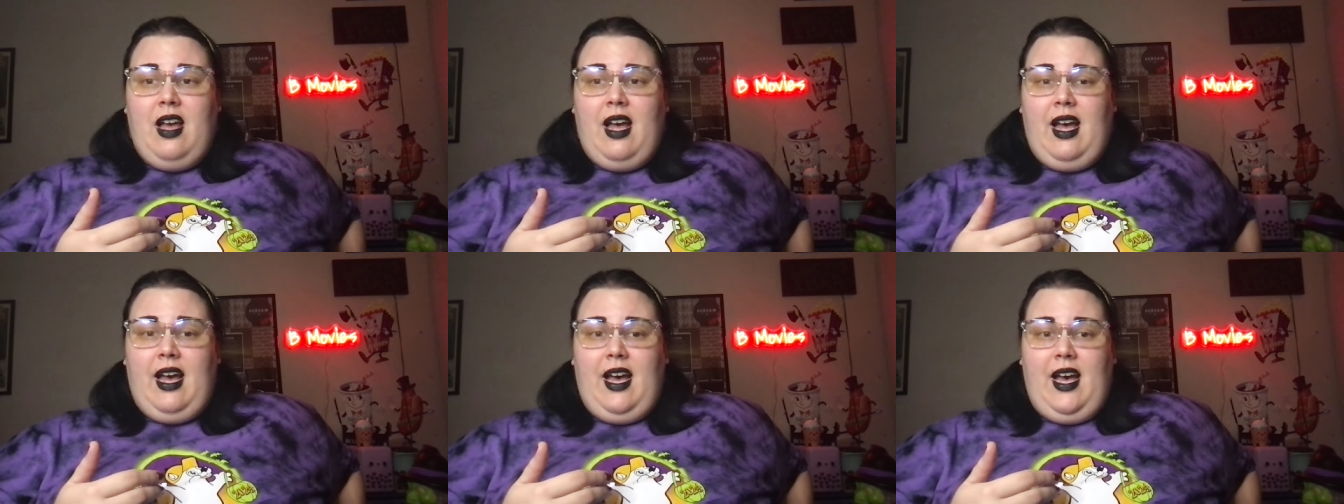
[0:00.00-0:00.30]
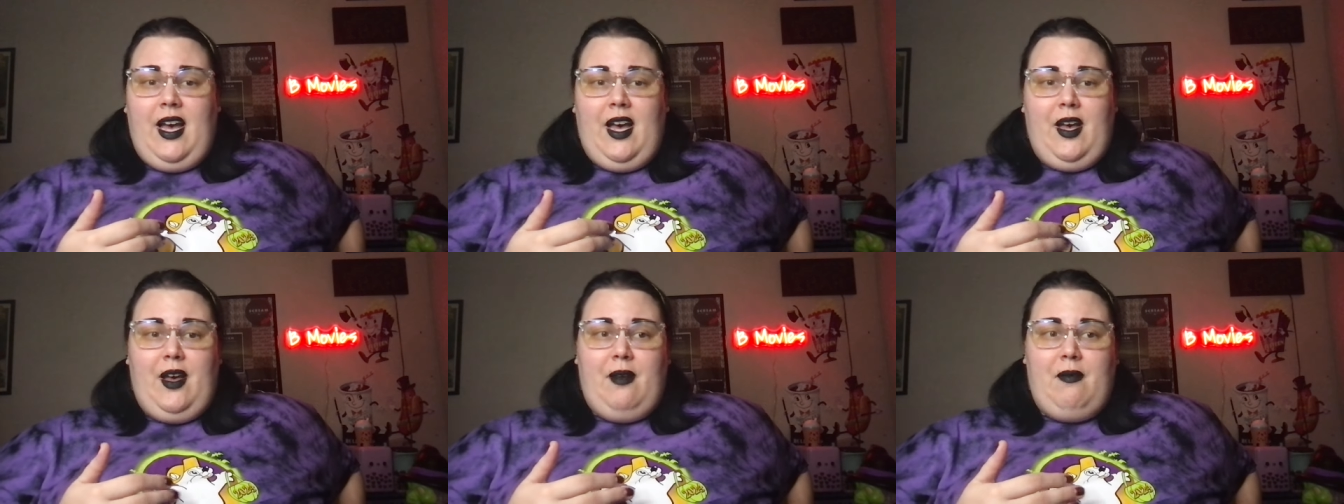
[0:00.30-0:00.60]

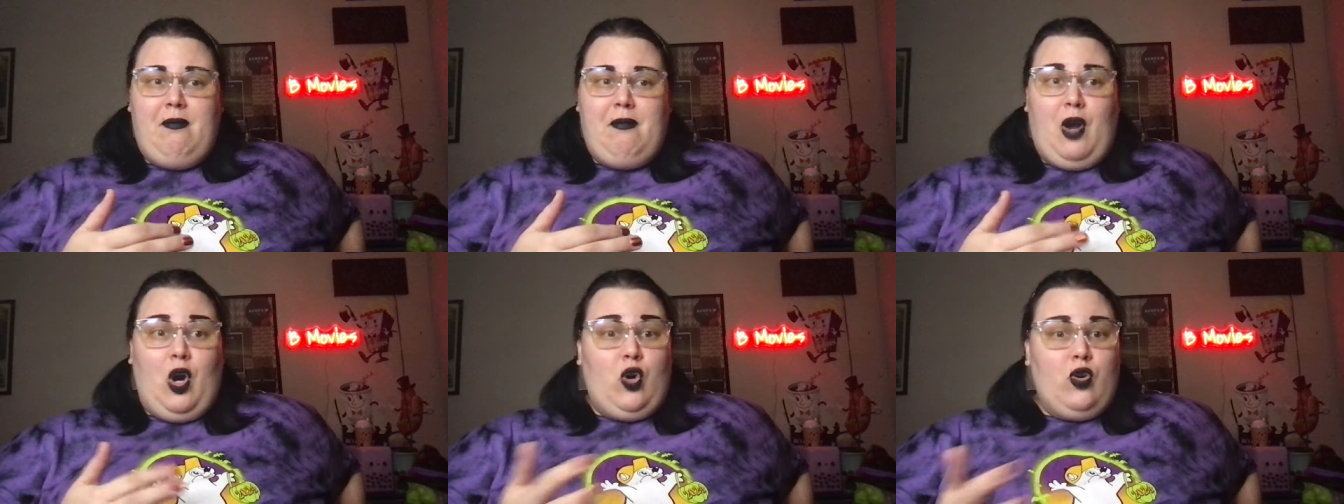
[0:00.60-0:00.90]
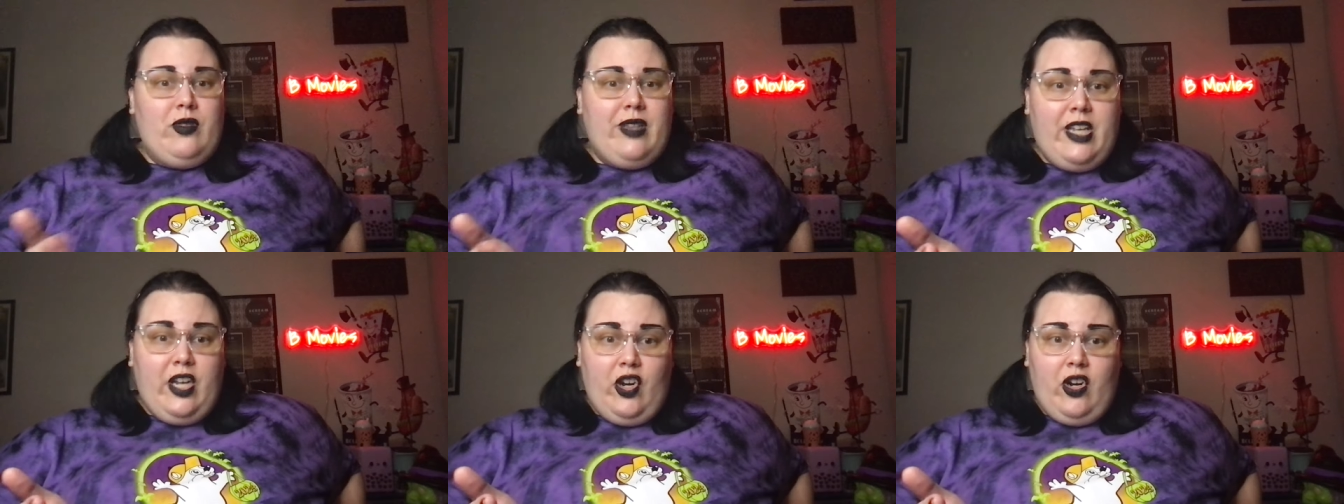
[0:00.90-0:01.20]

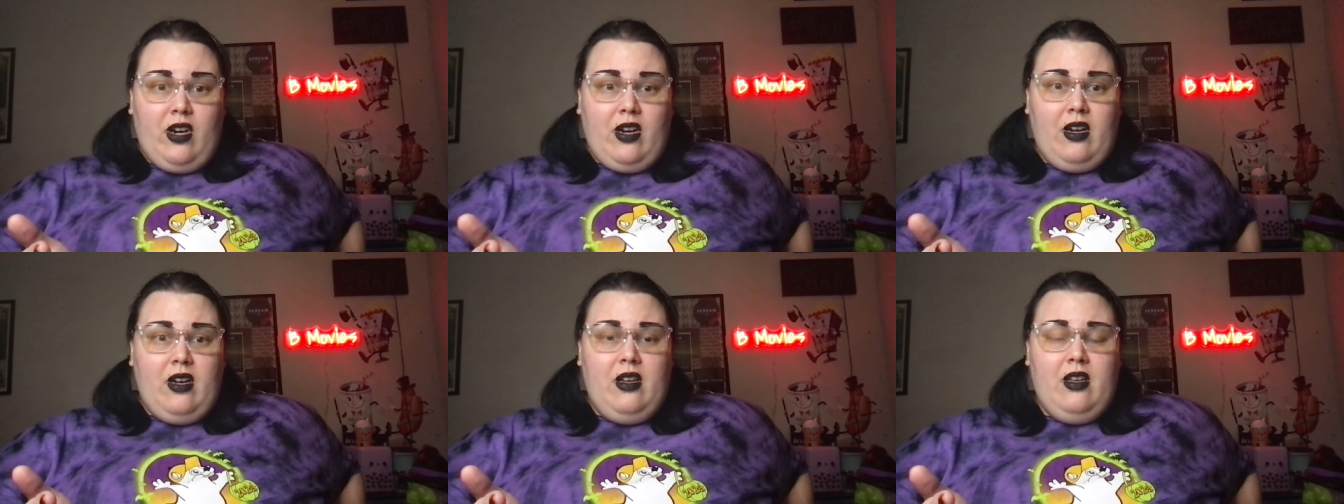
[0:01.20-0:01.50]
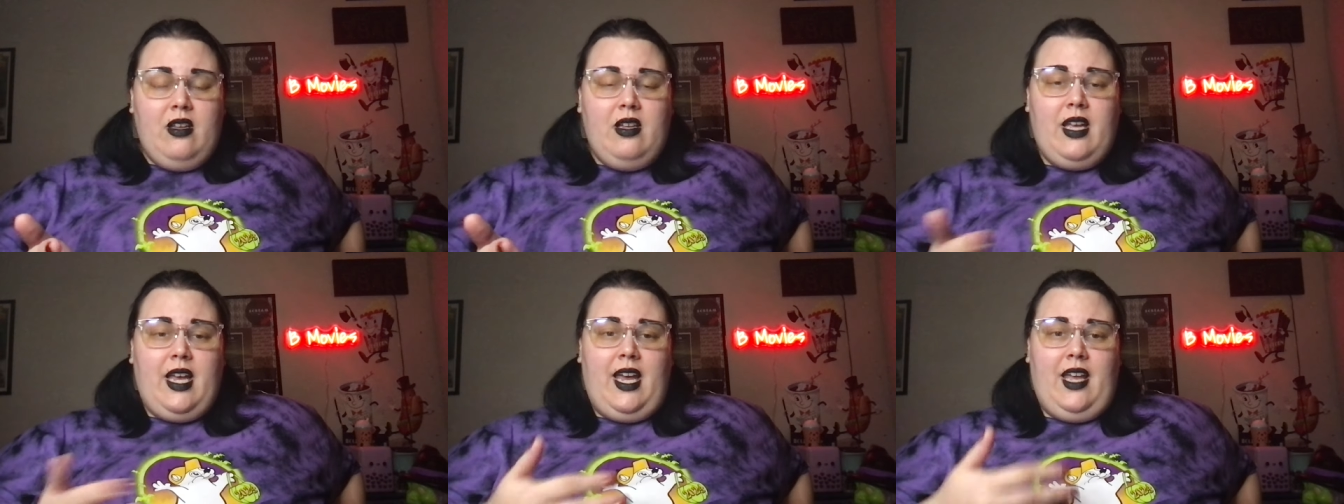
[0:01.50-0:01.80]
earlier
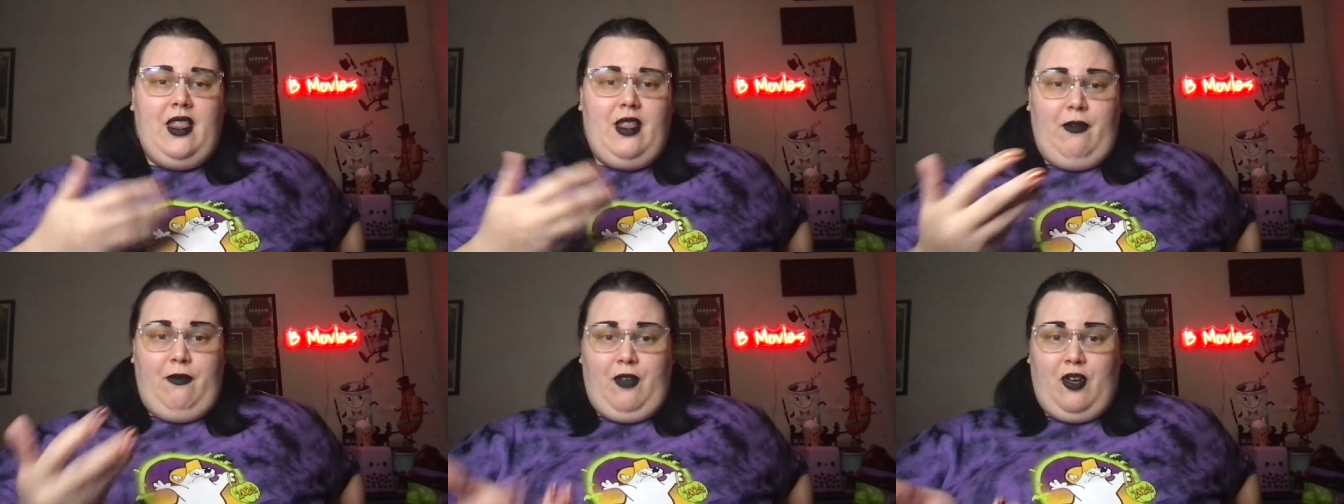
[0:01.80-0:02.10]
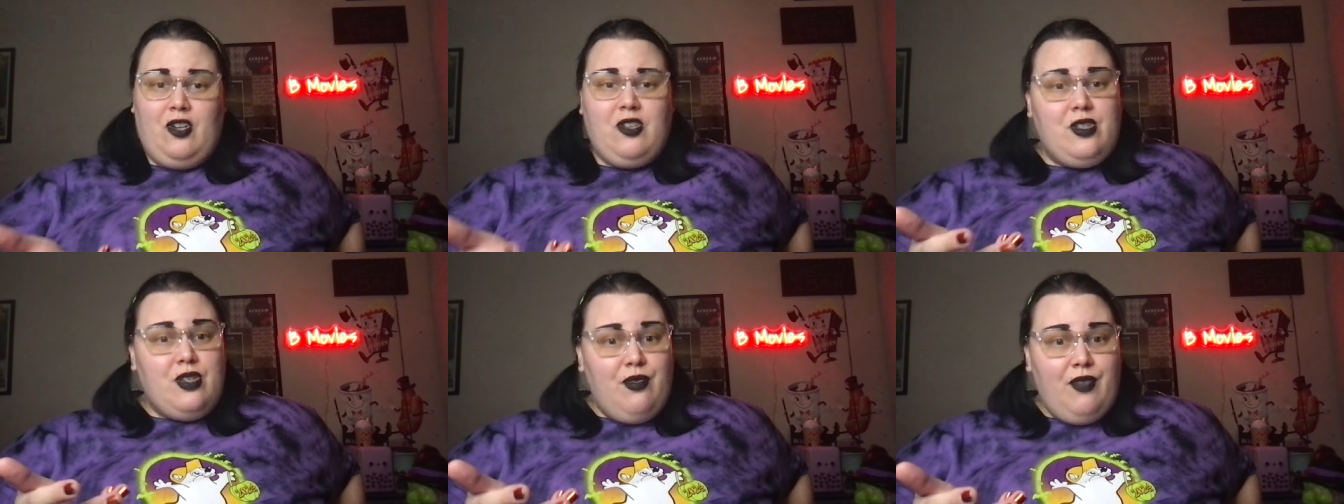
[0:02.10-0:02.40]
in the
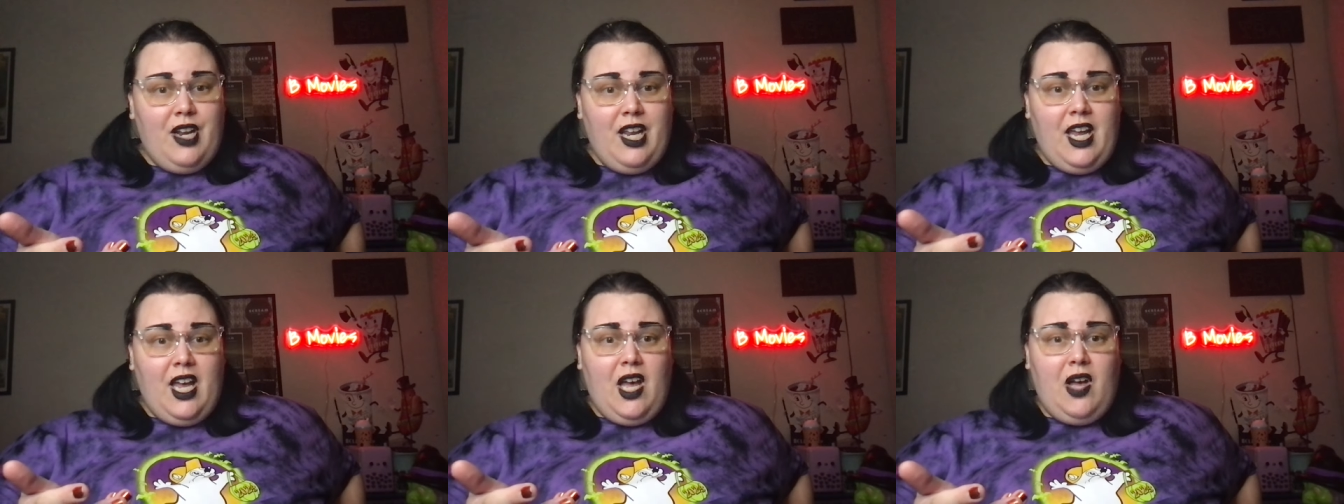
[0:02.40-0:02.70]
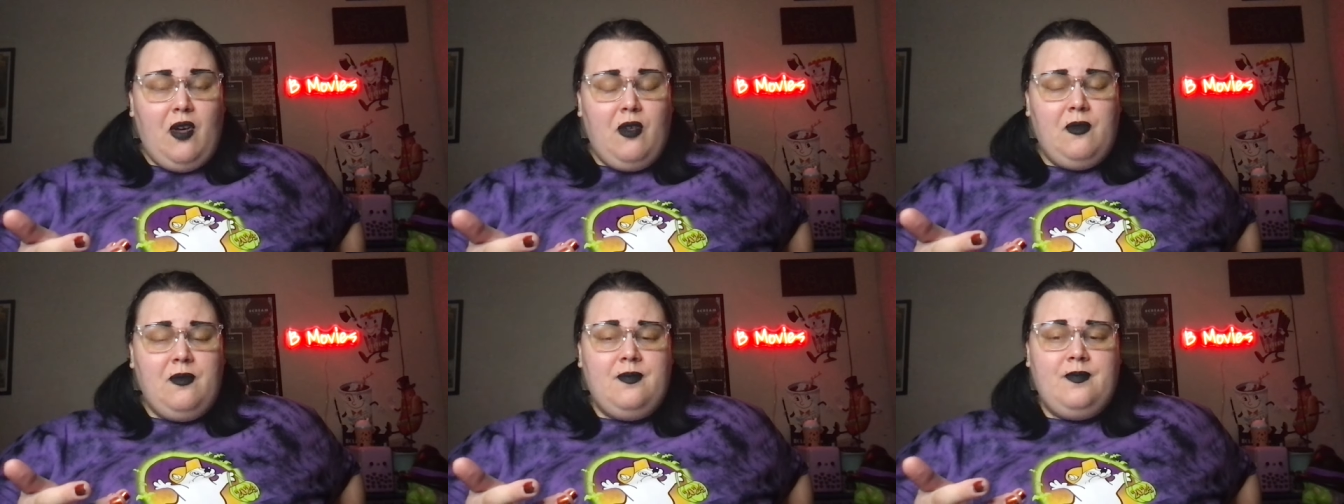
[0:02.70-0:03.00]
first
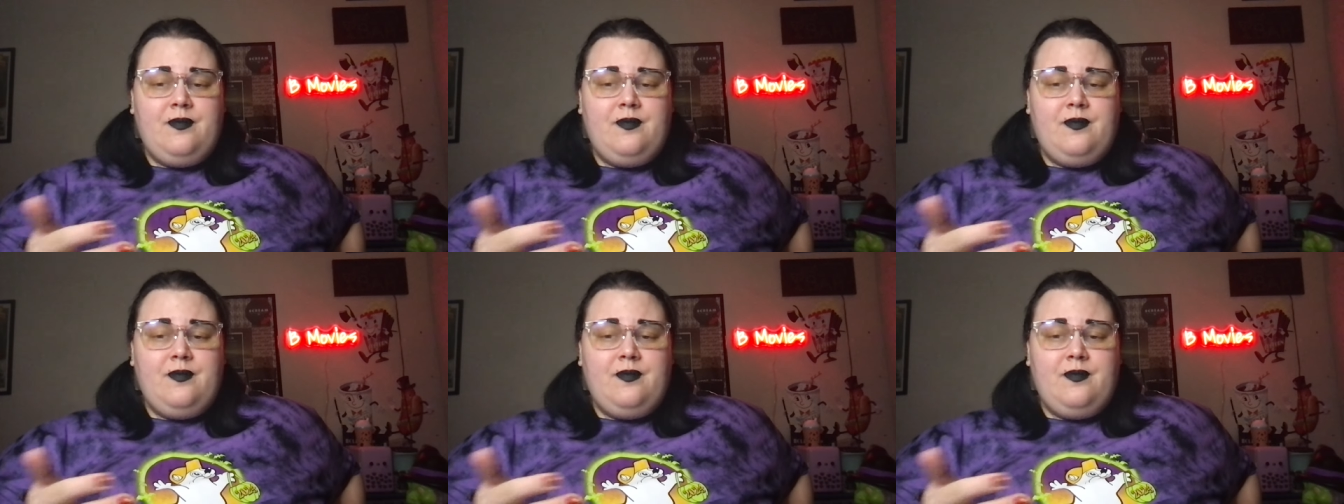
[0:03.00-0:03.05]
video.